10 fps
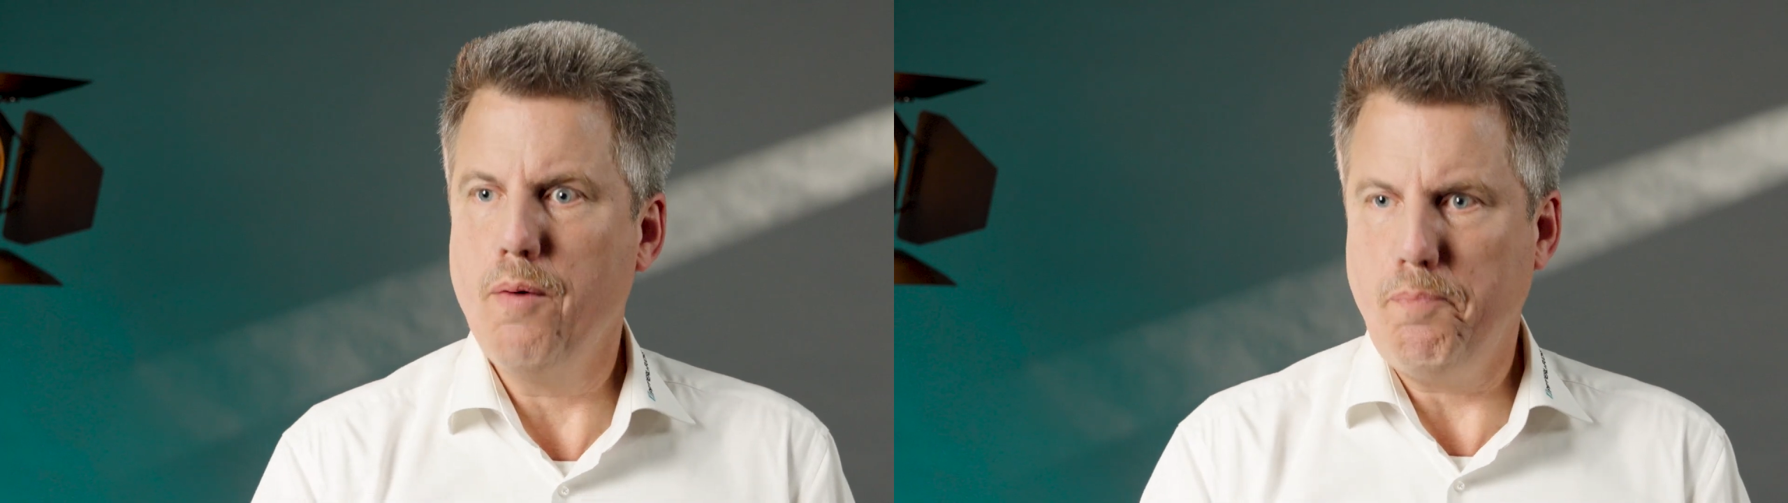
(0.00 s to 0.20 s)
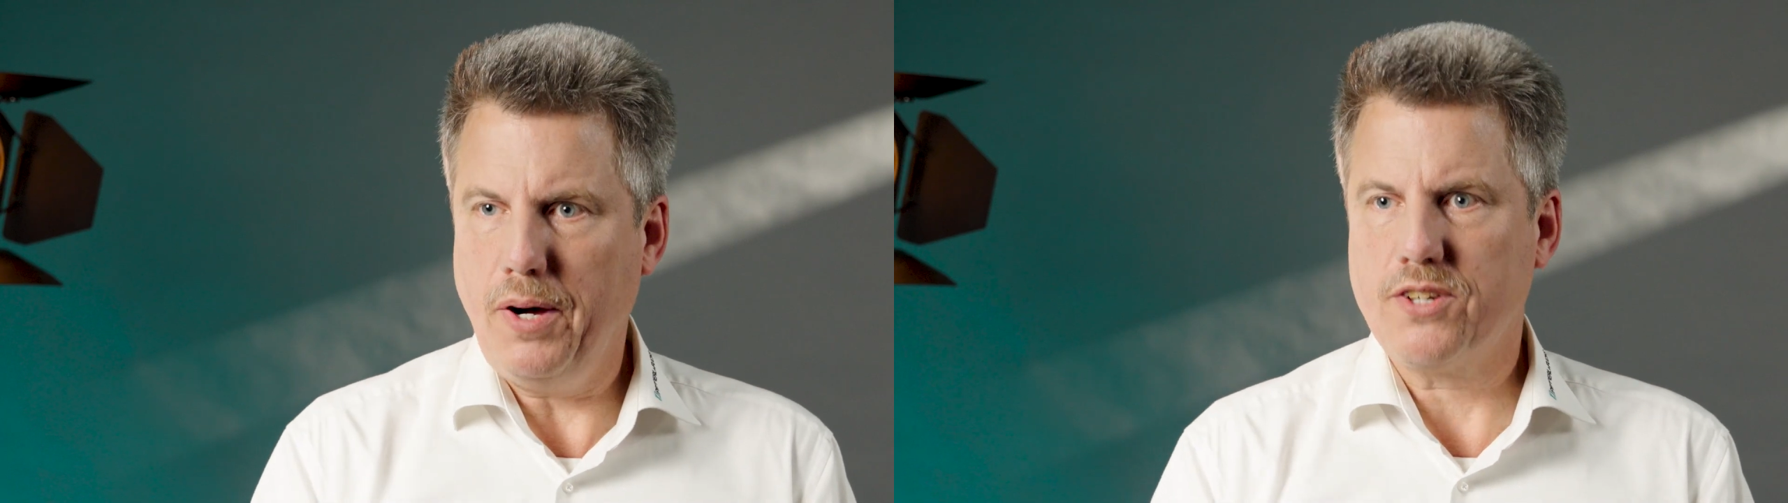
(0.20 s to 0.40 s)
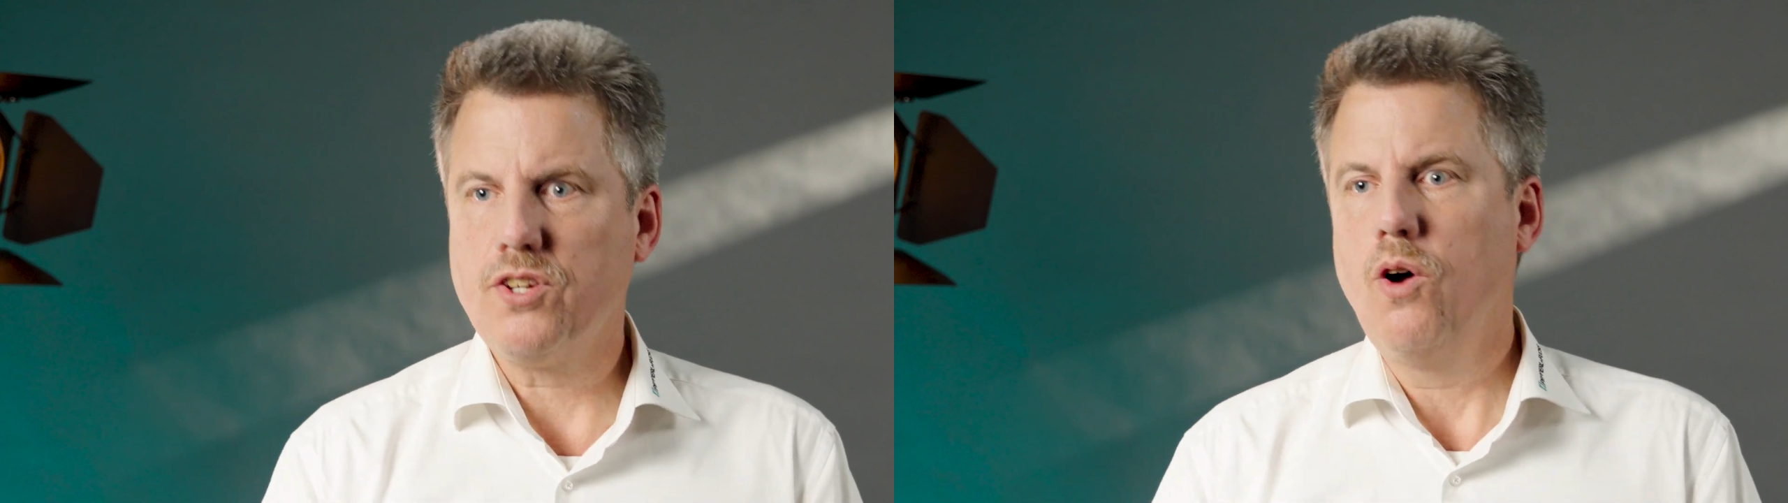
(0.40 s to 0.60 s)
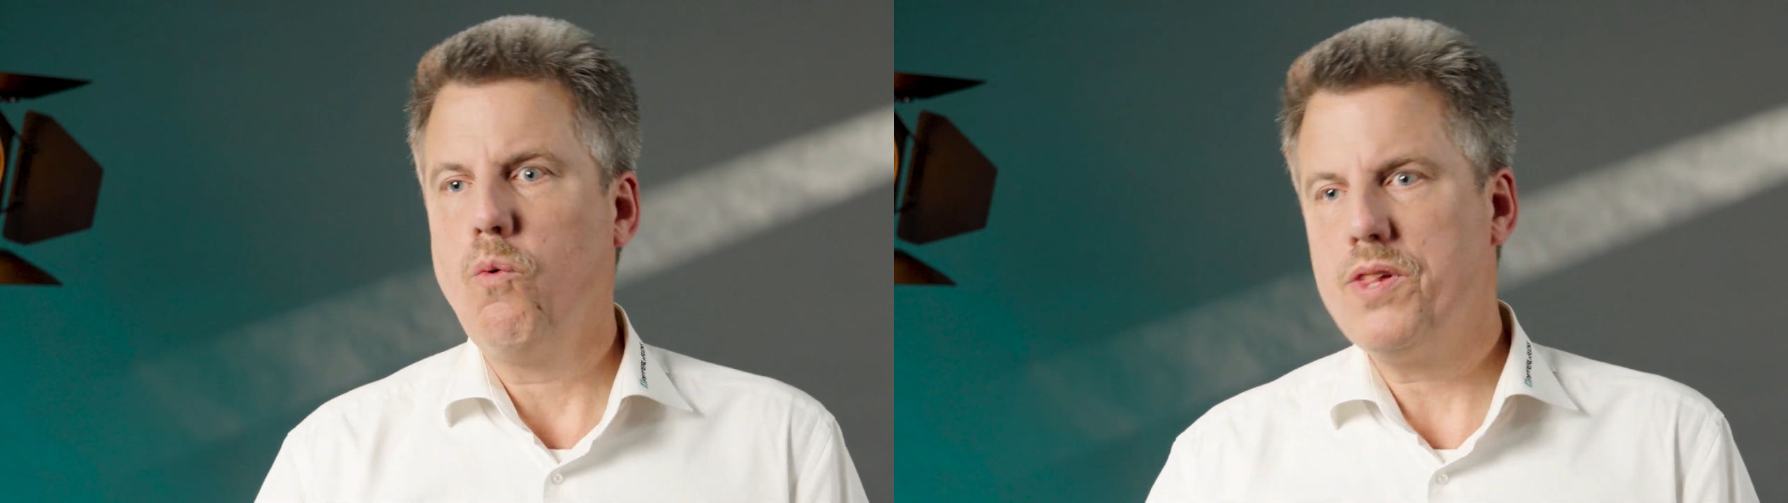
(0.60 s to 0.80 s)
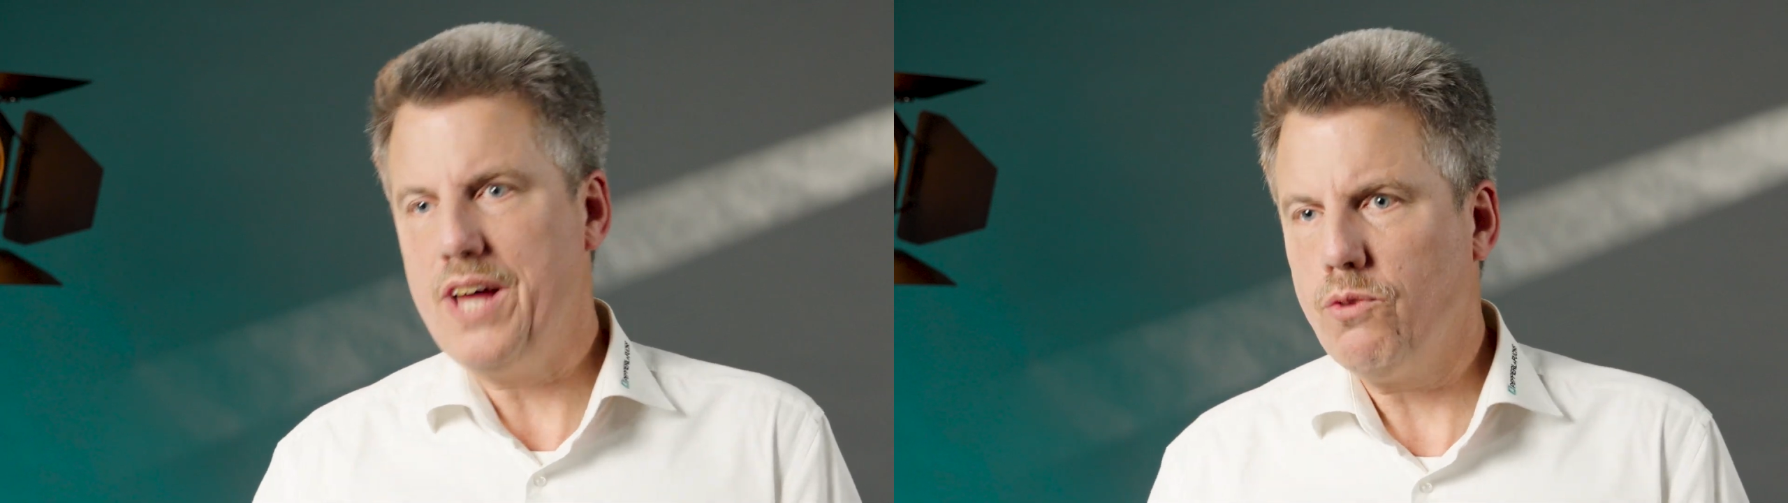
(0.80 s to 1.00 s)
but
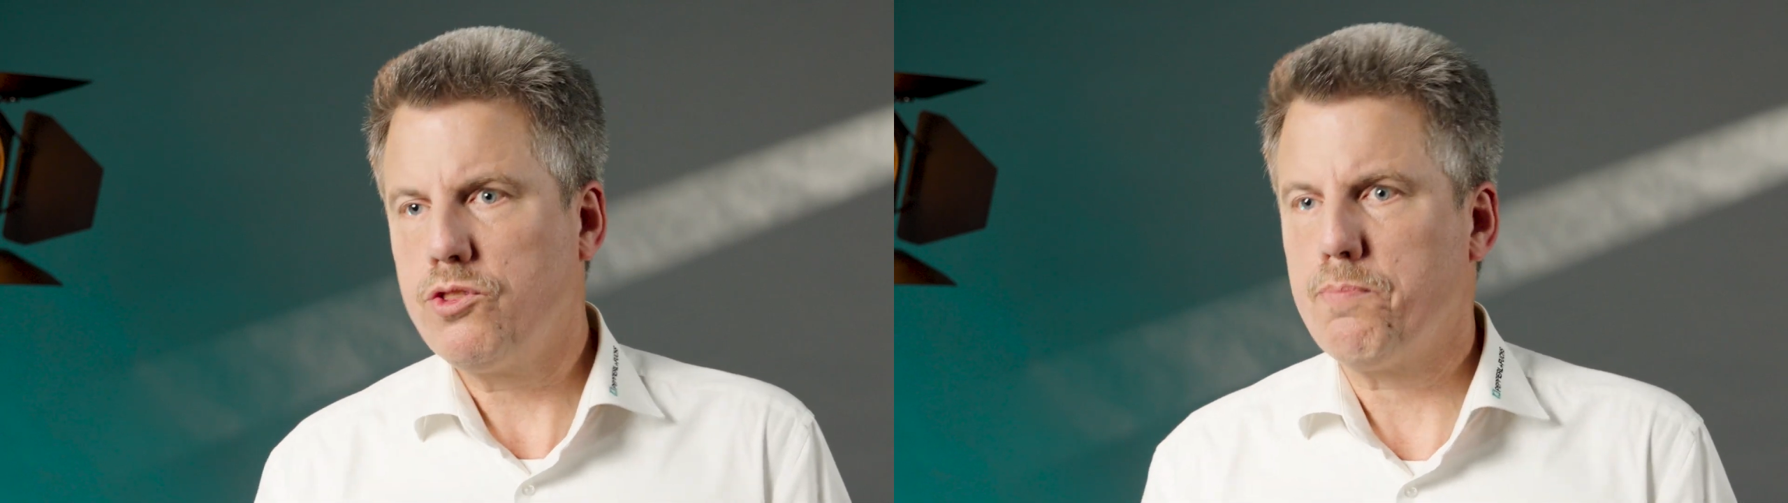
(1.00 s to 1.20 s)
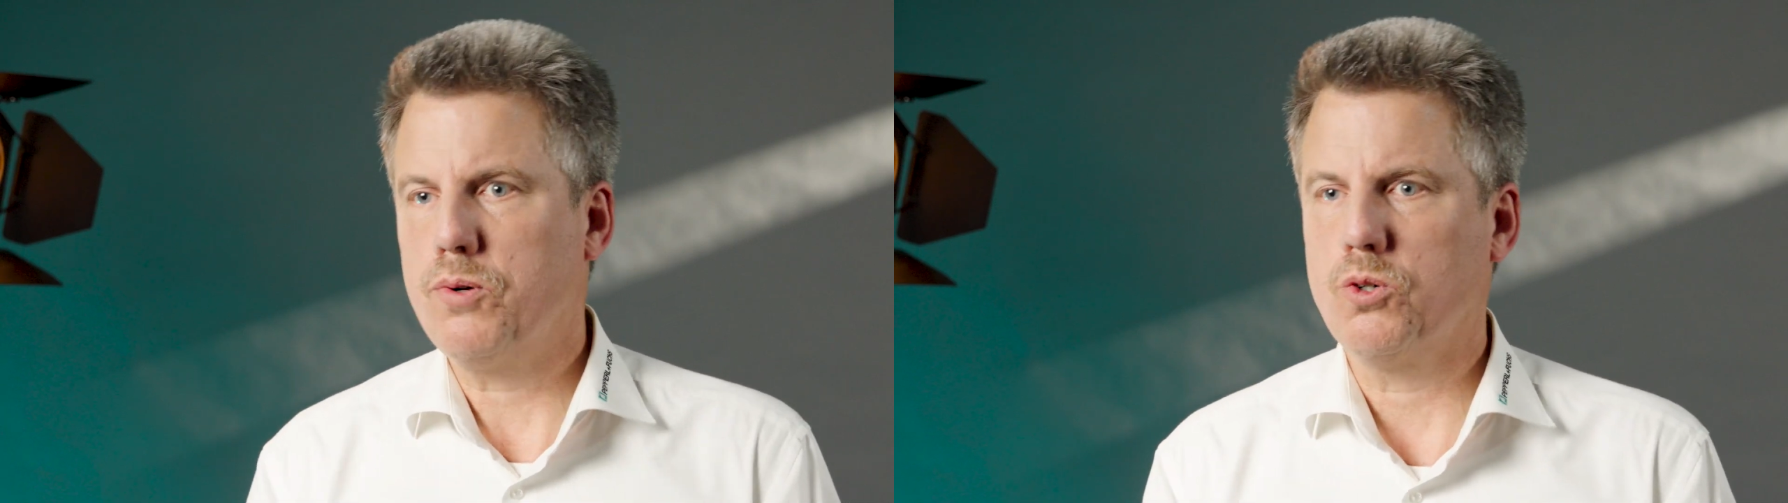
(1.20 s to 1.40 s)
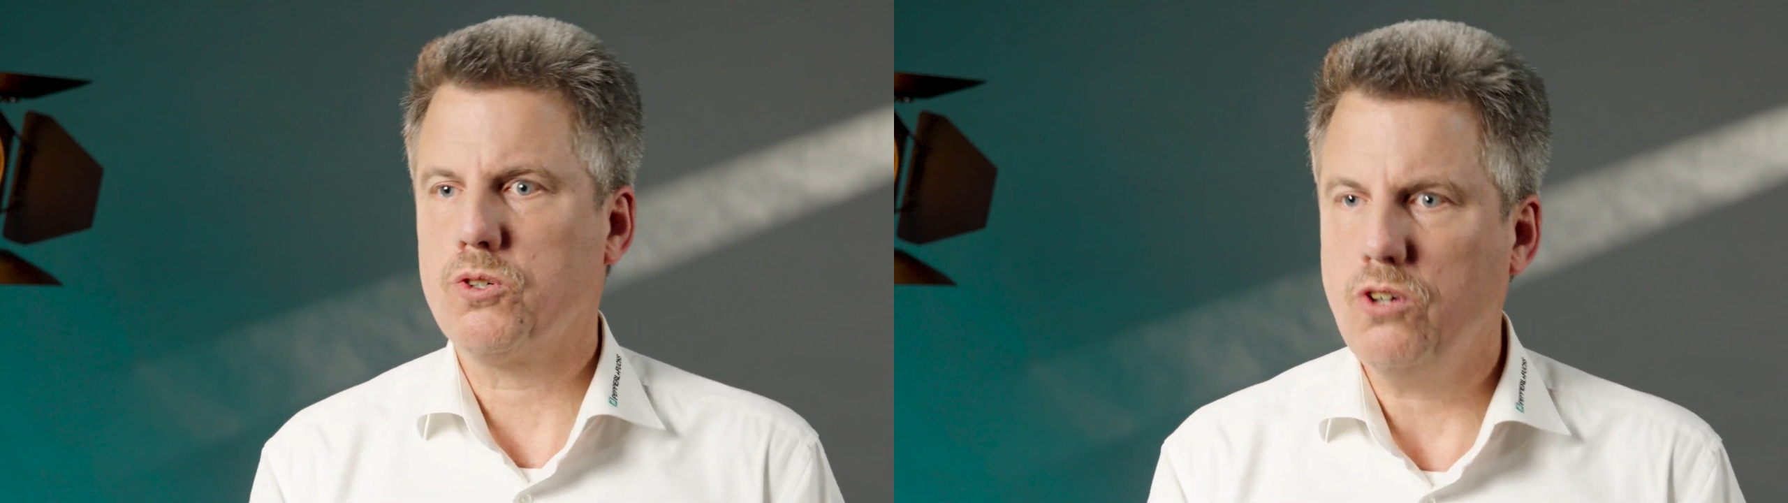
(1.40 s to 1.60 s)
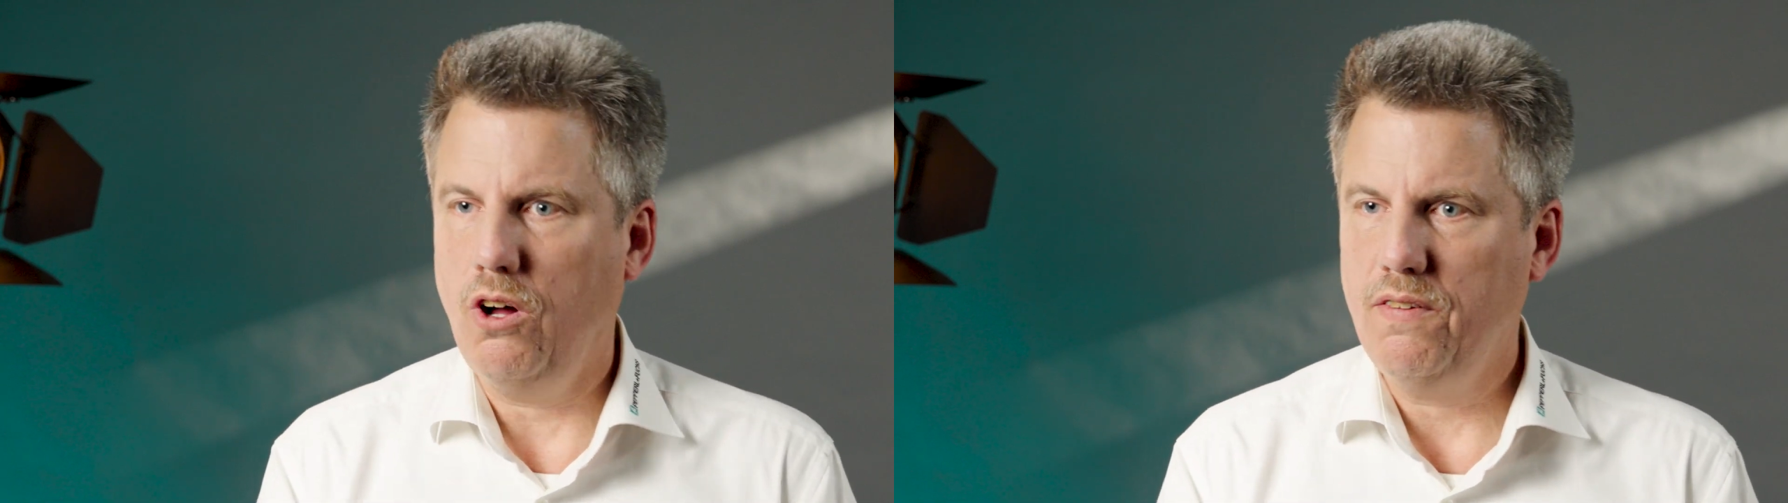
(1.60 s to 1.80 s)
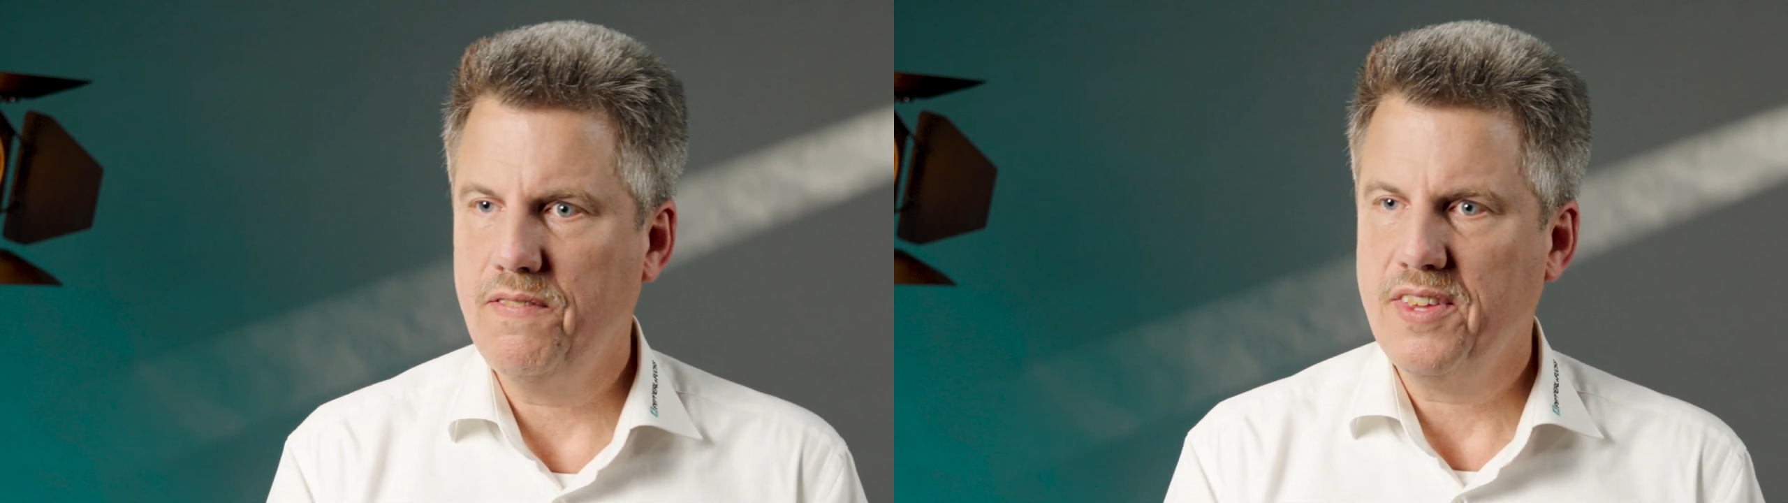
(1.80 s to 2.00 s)
without the
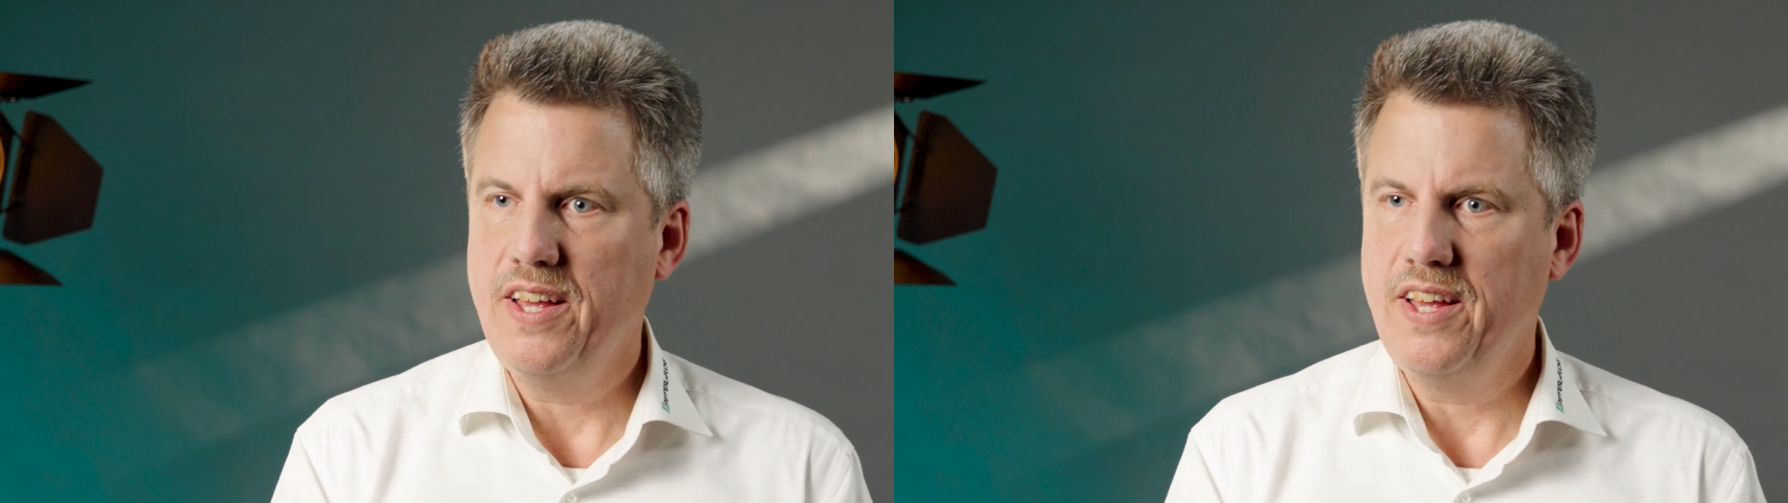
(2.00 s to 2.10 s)
protocol.